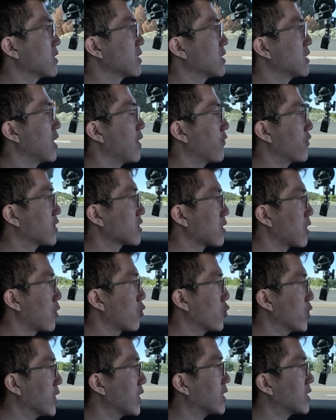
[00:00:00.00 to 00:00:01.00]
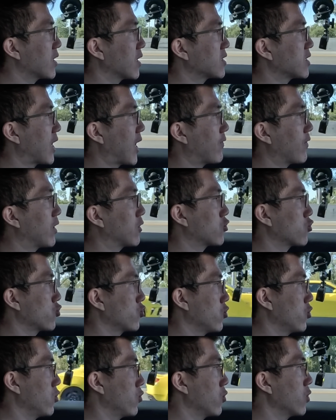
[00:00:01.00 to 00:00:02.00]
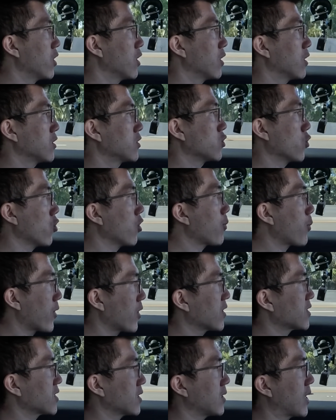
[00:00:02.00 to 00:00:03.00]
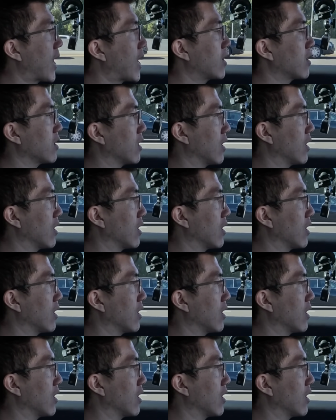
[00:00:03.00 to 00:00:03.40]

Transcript: to see if this car really does have a true dual personality.